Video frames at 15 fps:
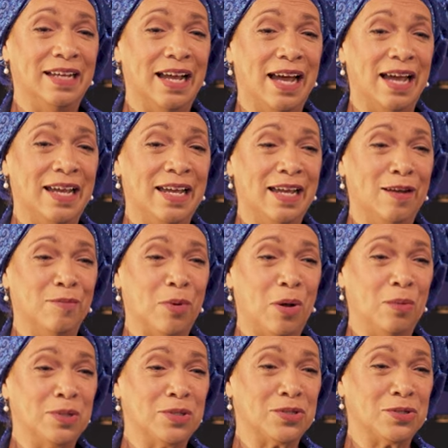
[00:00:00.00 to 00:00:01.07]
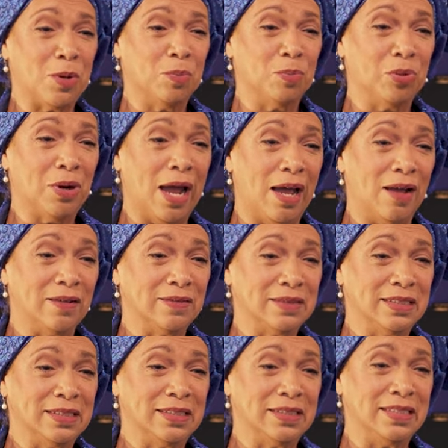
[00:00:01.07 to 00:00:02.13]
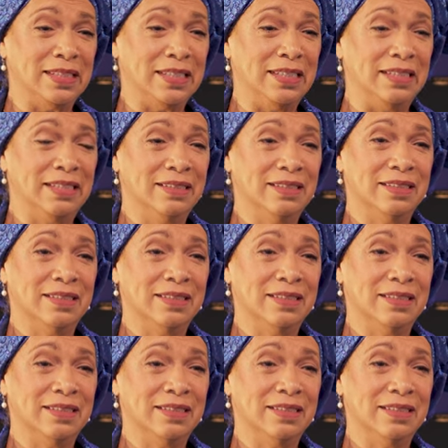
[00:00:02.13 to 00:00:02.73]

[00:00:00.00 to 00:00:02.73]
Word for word: I am always so proud to see